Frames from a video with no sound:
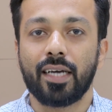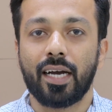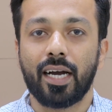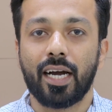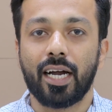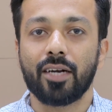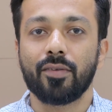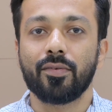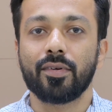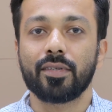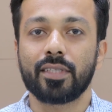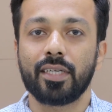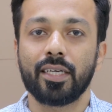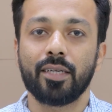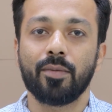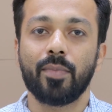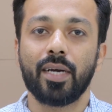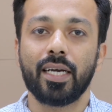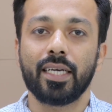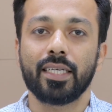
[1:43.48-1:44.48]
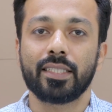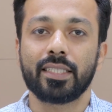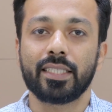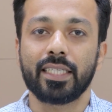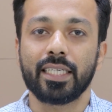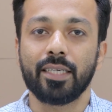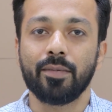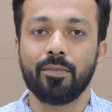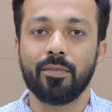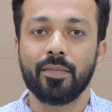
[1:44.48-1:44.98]
the hard work done by his
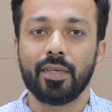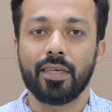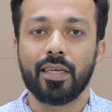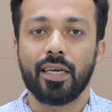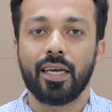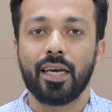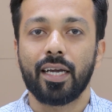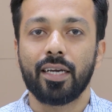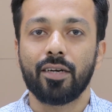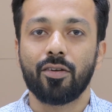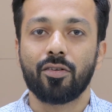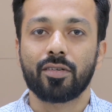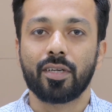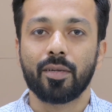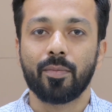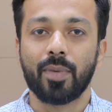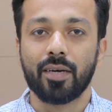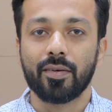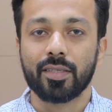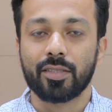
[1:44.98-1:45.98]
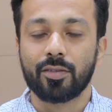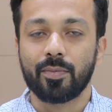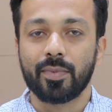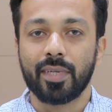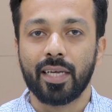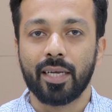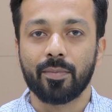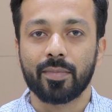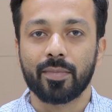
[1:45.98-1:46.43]
team and Dr. Bhavesh Gupta